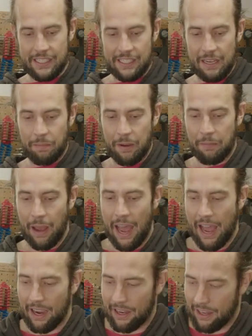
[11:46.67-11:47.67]
a sleeping
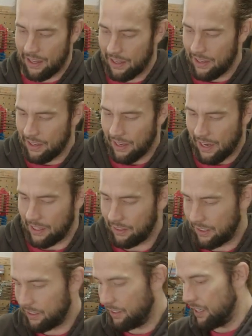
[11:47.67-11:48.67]
bag. I
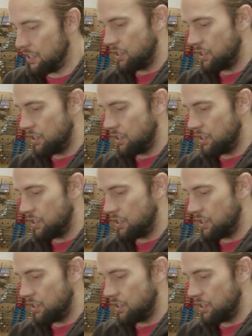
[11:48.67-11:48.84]
literally